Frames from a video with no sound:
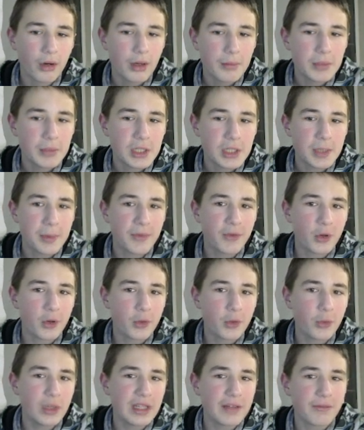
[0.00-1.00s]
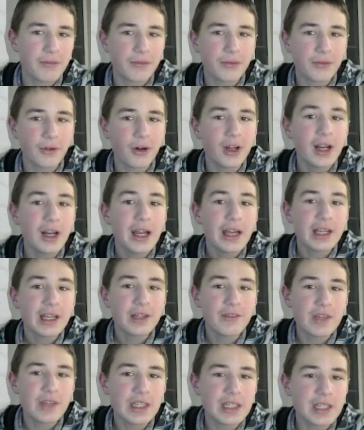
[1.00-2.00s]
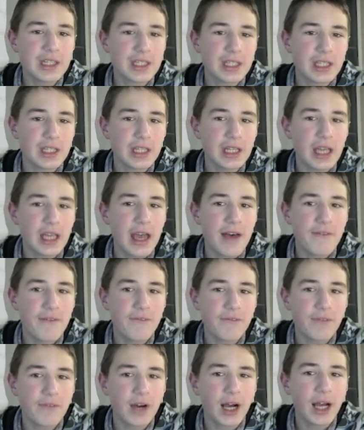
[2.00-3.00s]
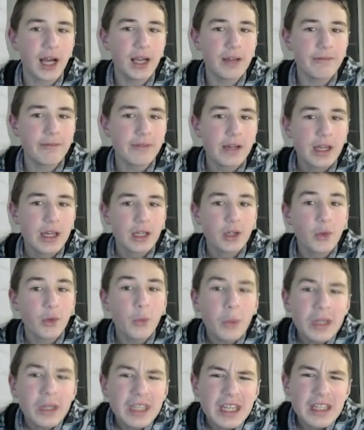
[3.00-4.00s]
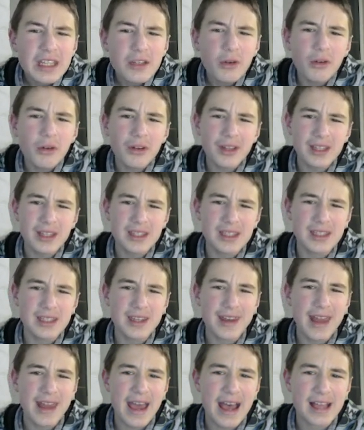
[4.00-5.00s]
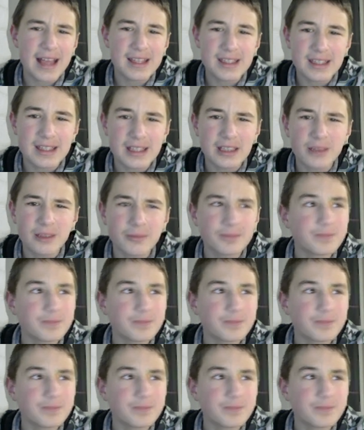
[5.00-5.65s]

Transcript: Bishop f4, queen f4, queen d3, f5, queen d. Oh, that's nasty.